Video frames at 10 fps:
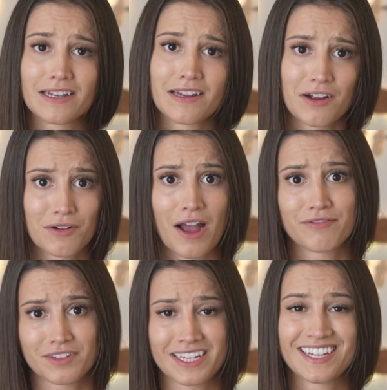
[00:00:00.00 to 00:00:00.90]

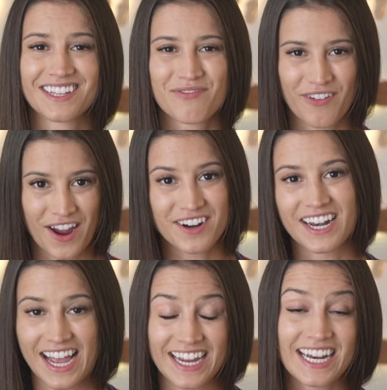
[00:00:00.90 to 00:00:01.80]
roughly
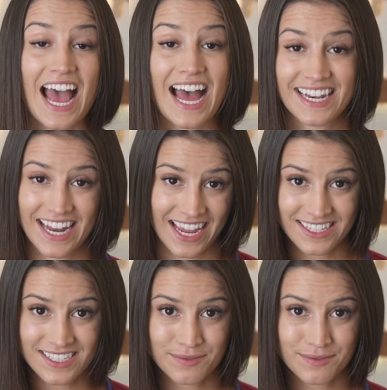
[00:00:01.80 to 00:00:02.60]
Fahrenheit at night.